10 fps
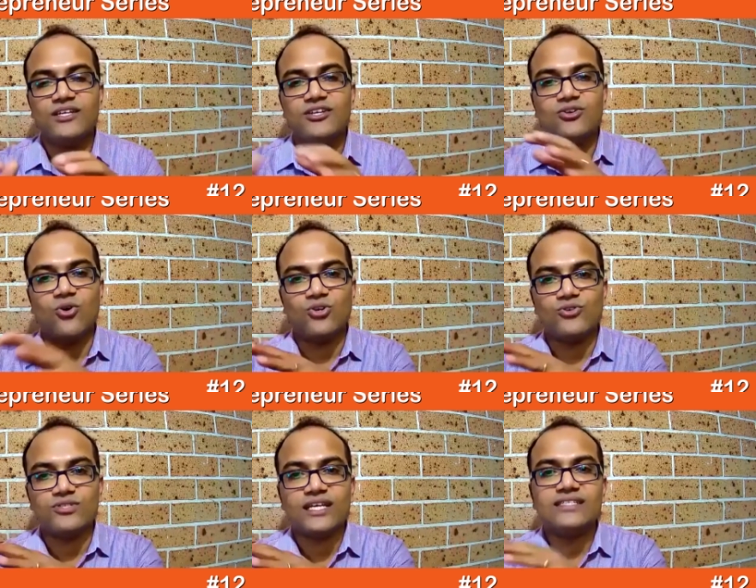hone
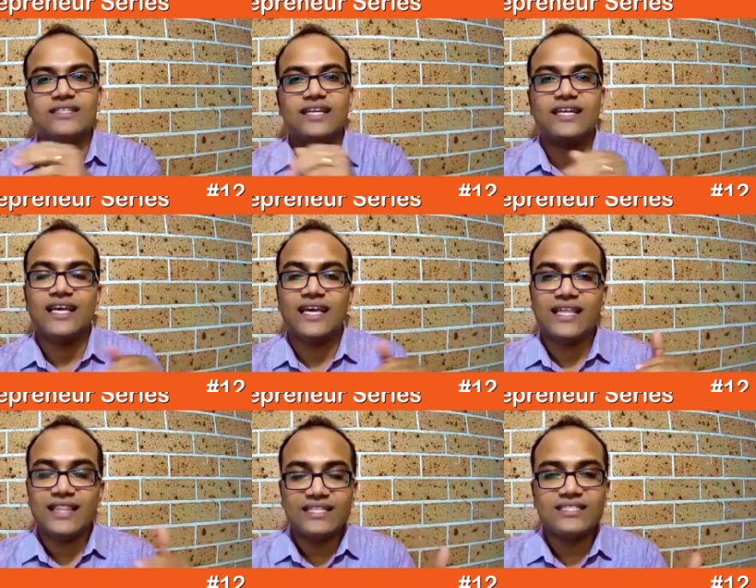your skills in that.
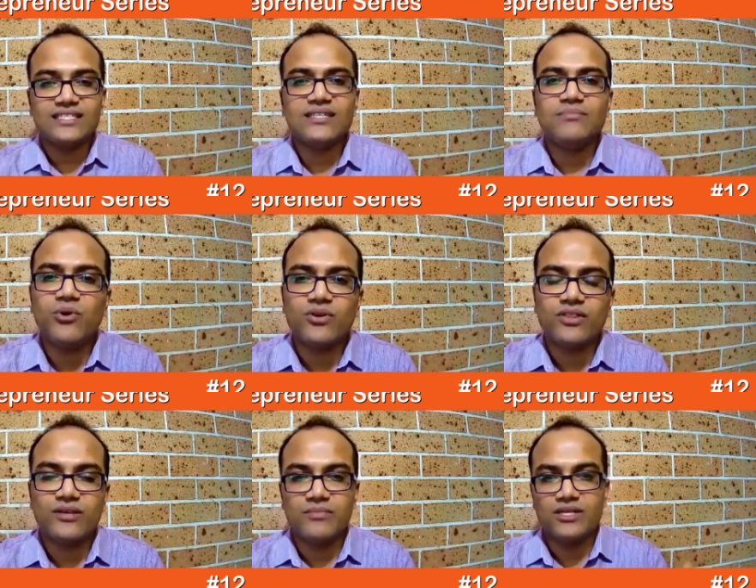That's such an important
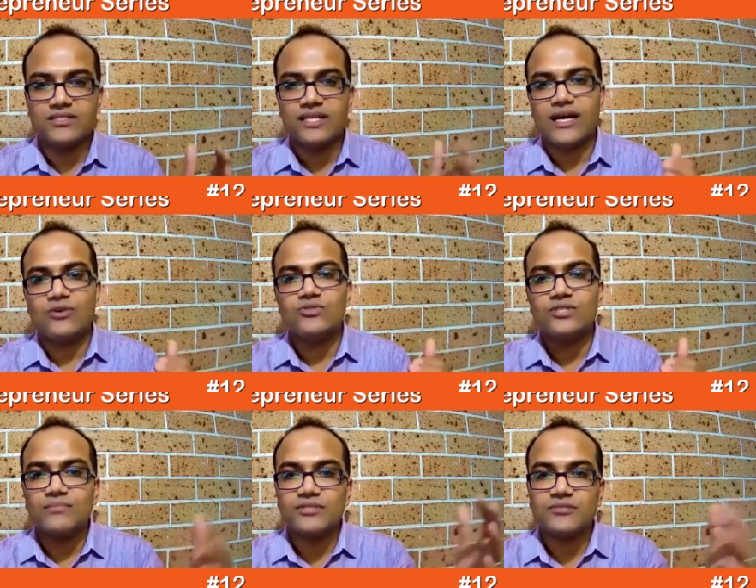thing, because that
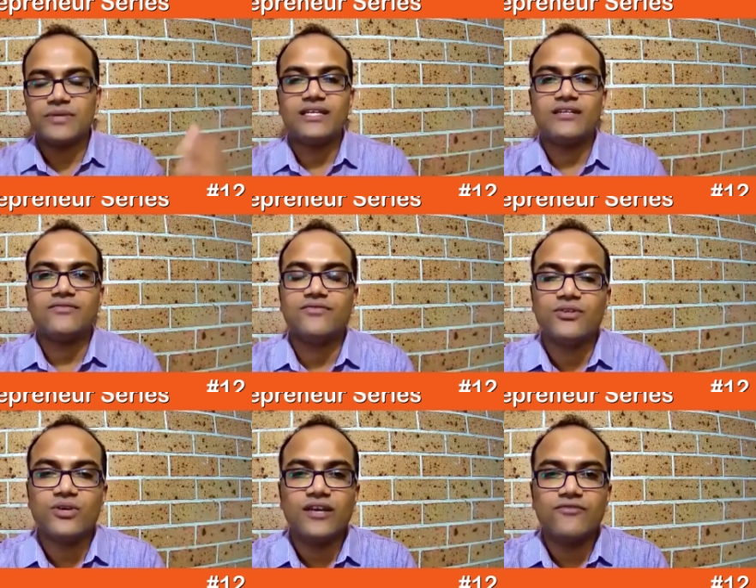outside perspective
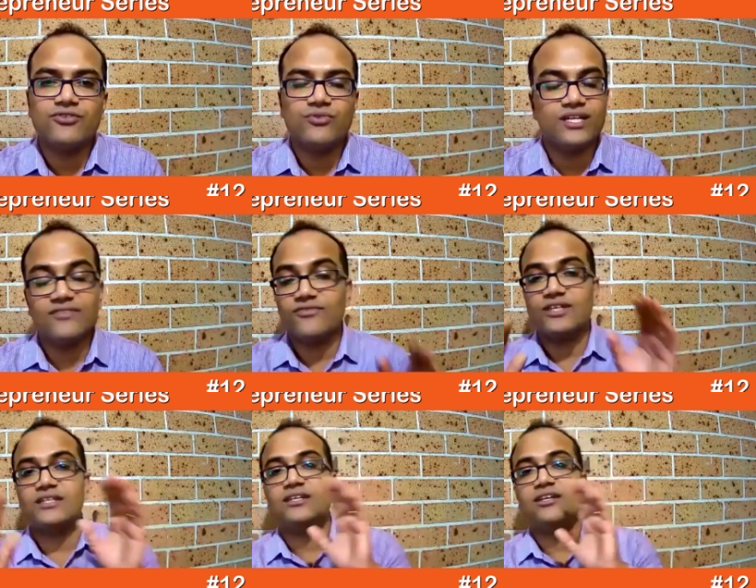gives you a
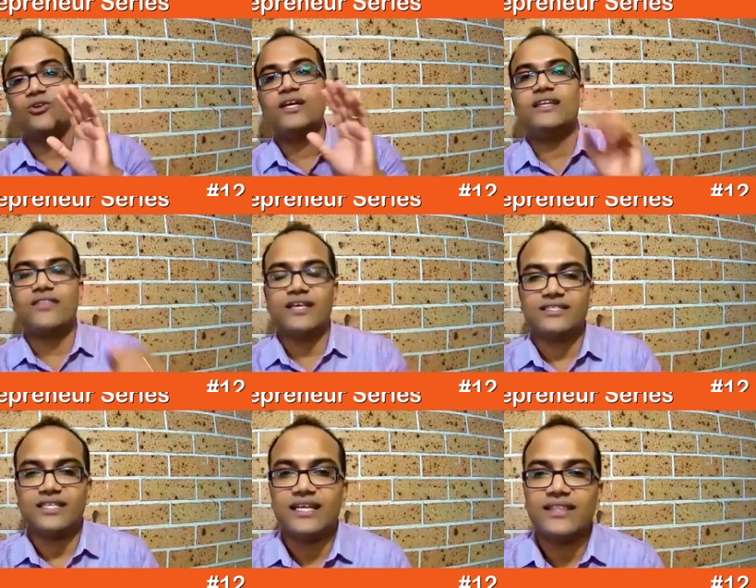different look at
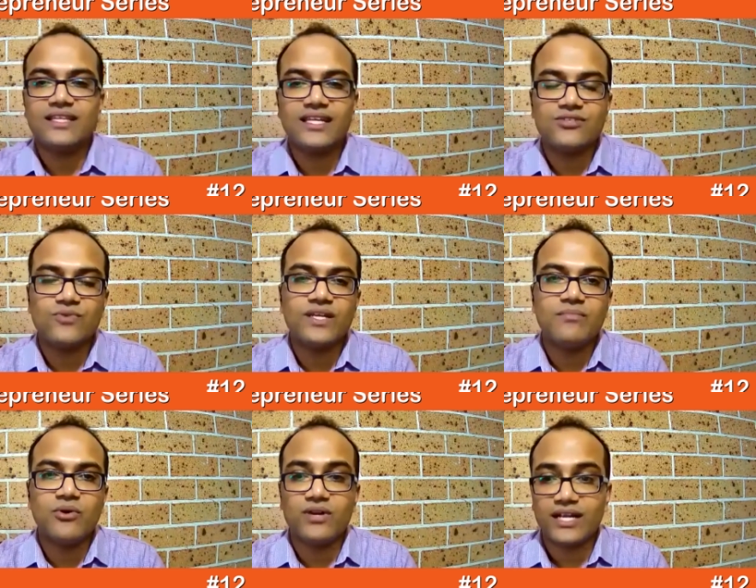things. And I think that's very
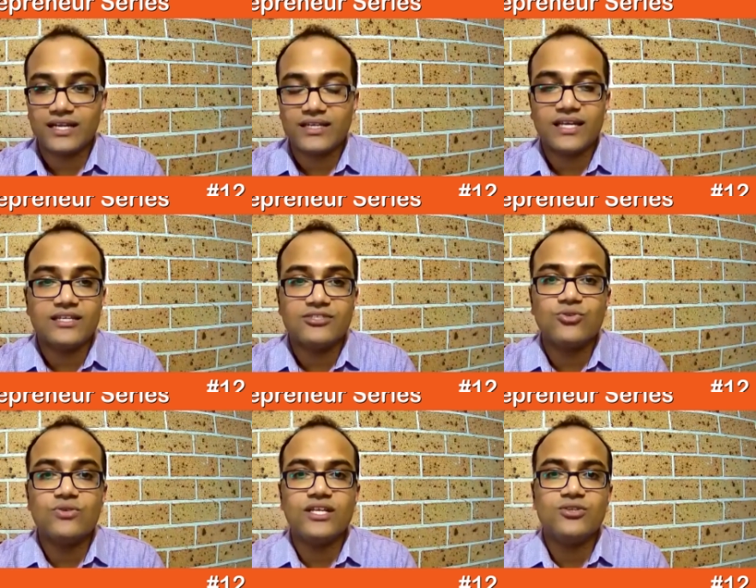important. And it's
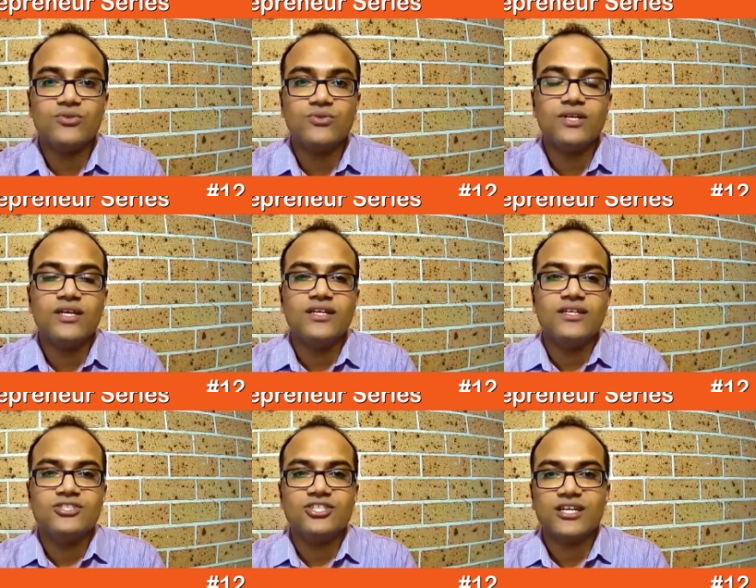good that you
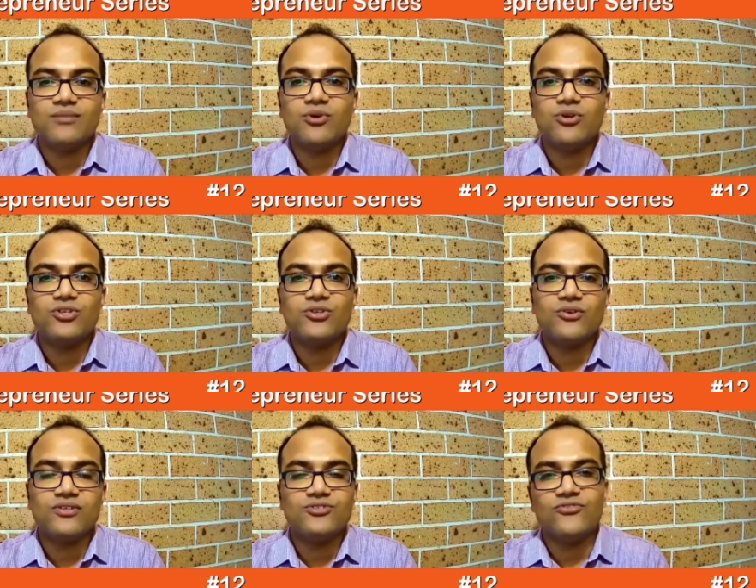shared about
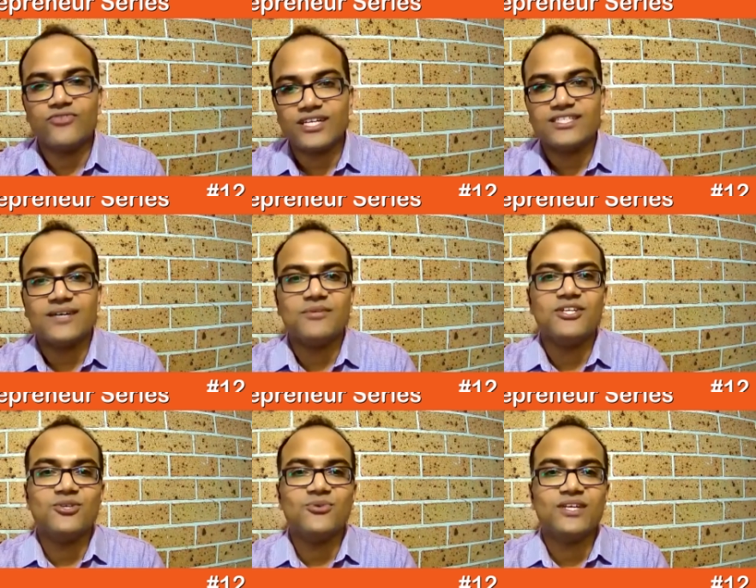your friends coming
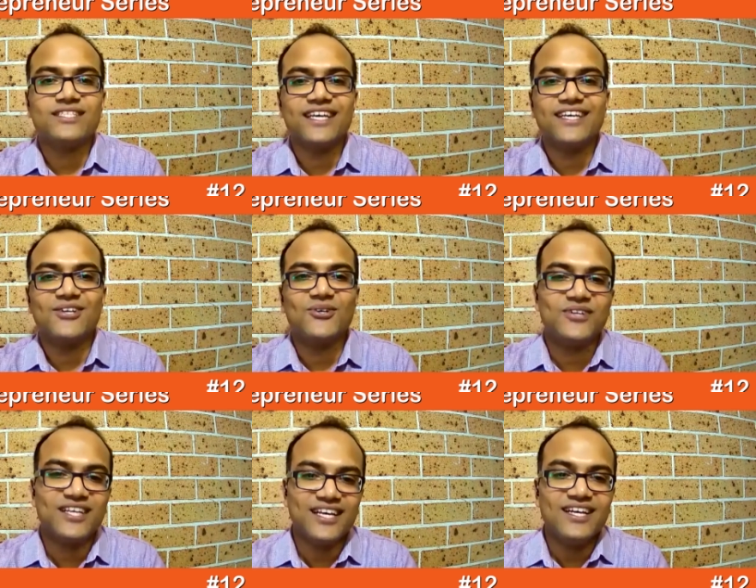to you and saying,
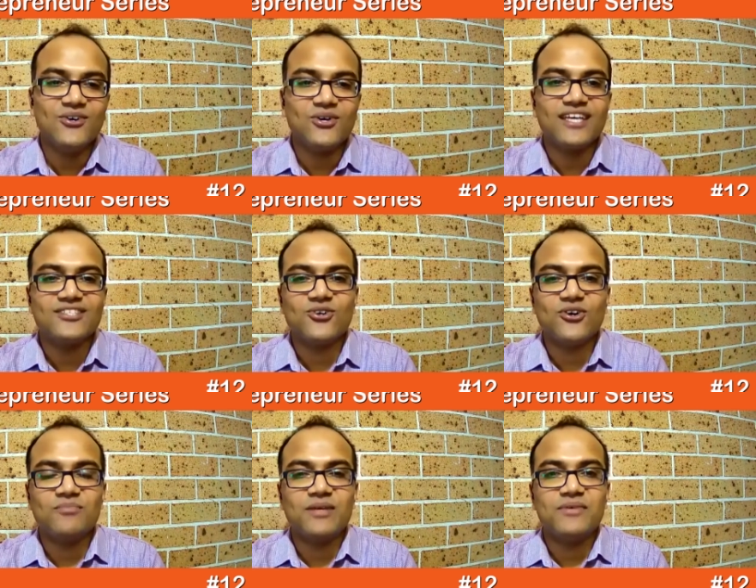okay,
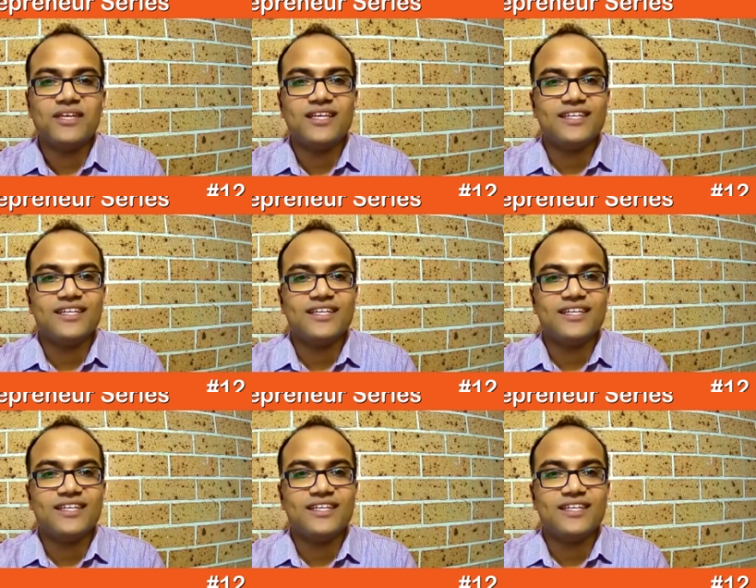Scott, maybe